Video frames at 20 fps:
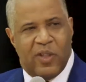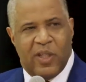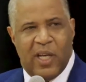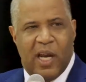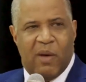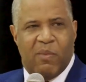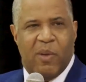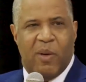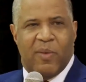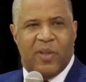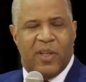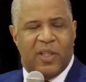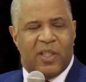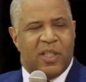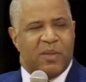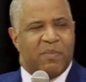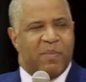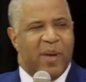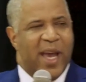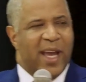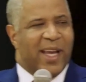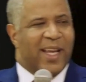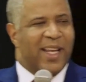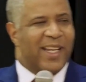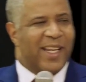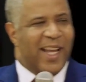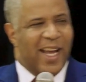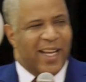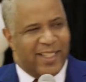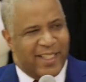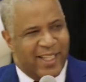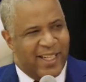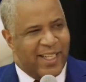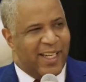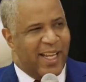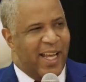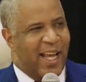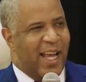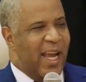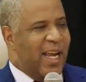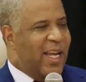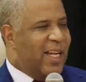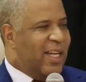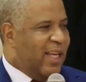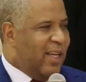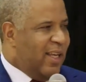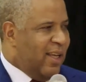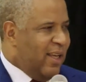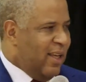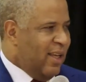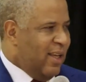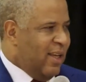You got to remember, this is back in 1980.